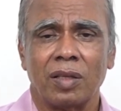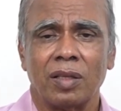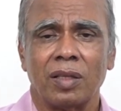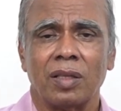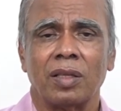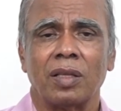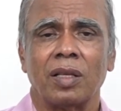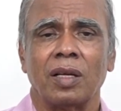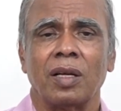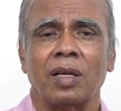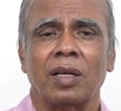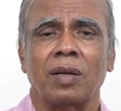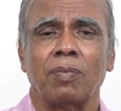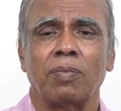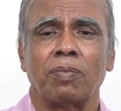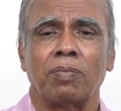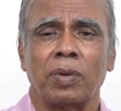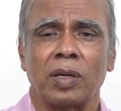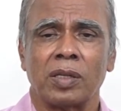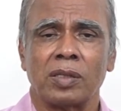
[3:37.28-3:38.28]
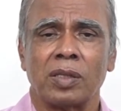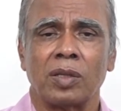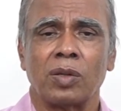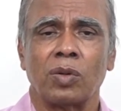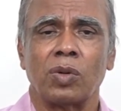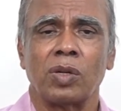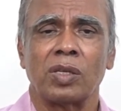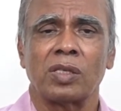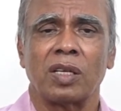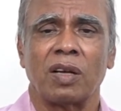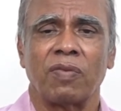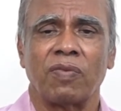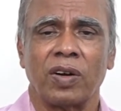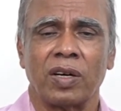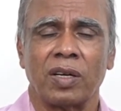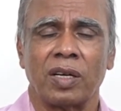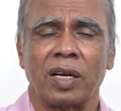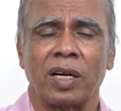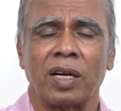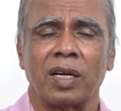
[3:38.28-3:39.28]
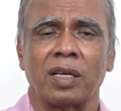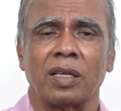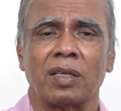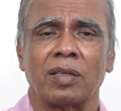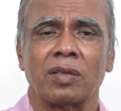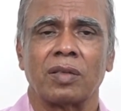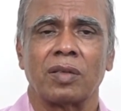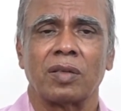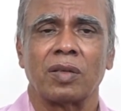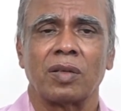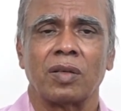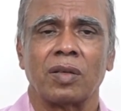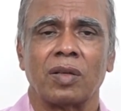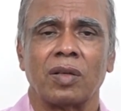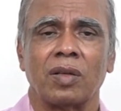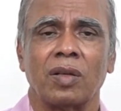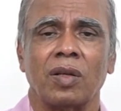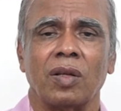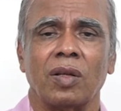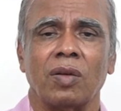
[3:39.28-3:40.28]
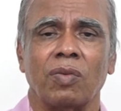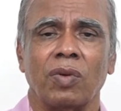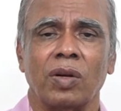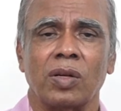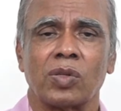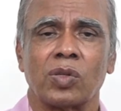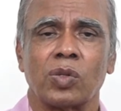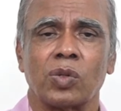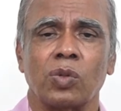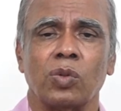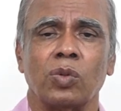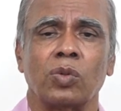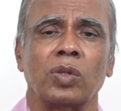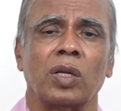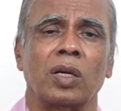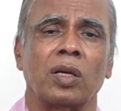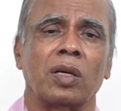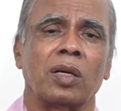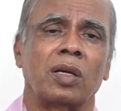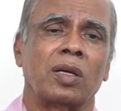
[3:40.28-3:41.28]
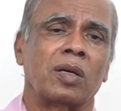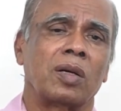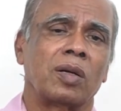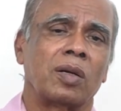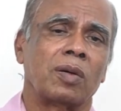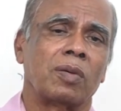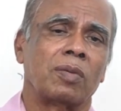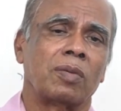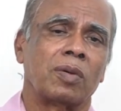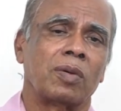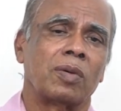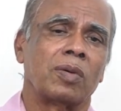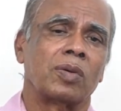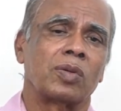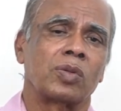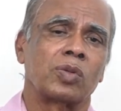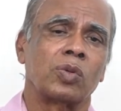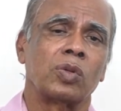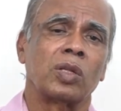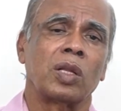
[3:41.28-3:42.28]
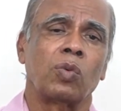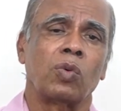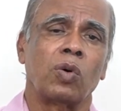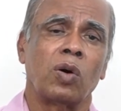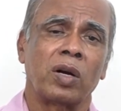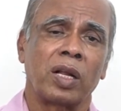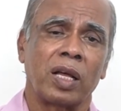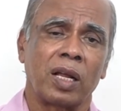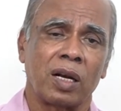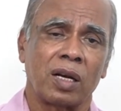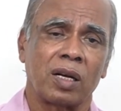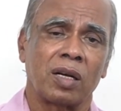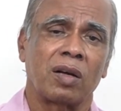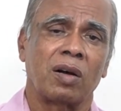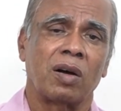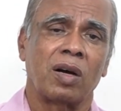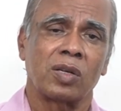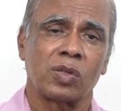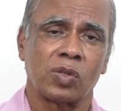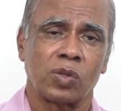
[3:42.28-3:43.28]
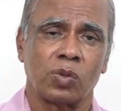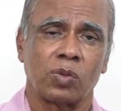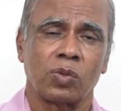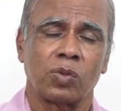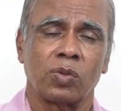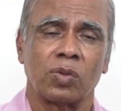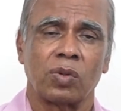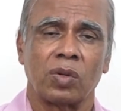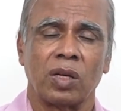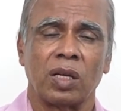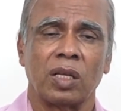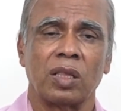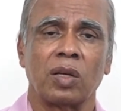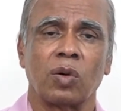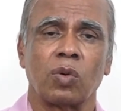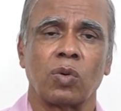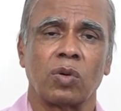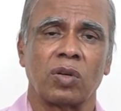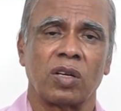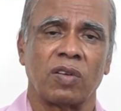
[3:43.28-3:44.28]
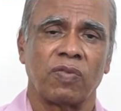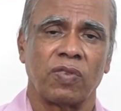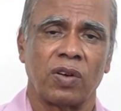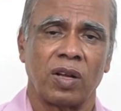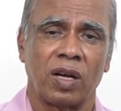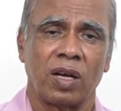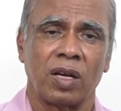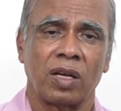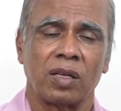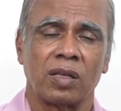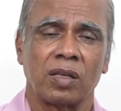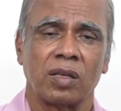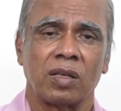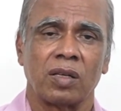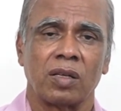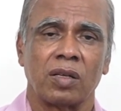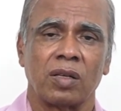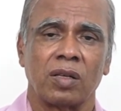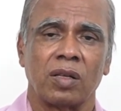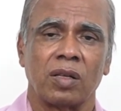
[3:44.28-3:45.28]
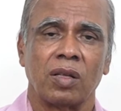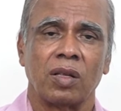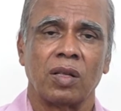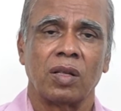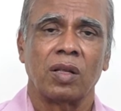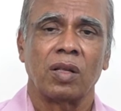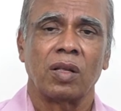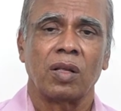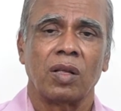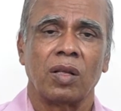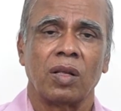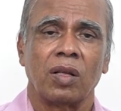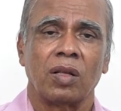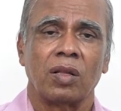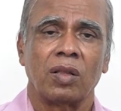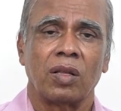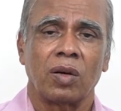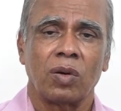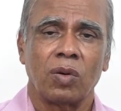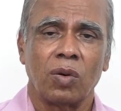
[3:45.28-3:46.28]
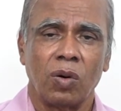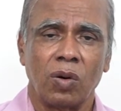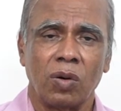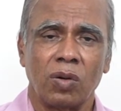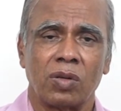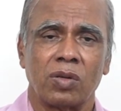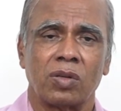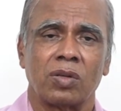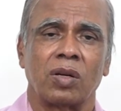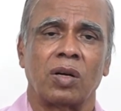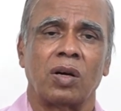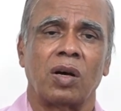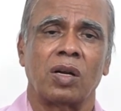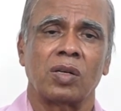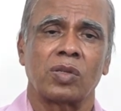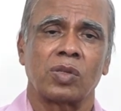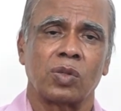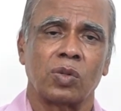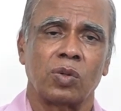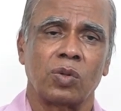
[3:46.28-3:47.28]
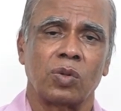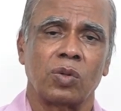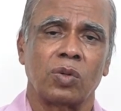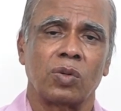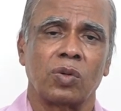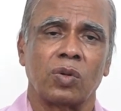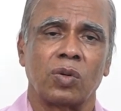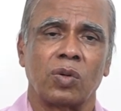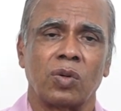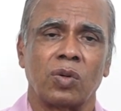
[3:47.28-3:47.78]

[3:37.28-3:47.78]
the person who is affected will sue the owner also in the court of law. The court also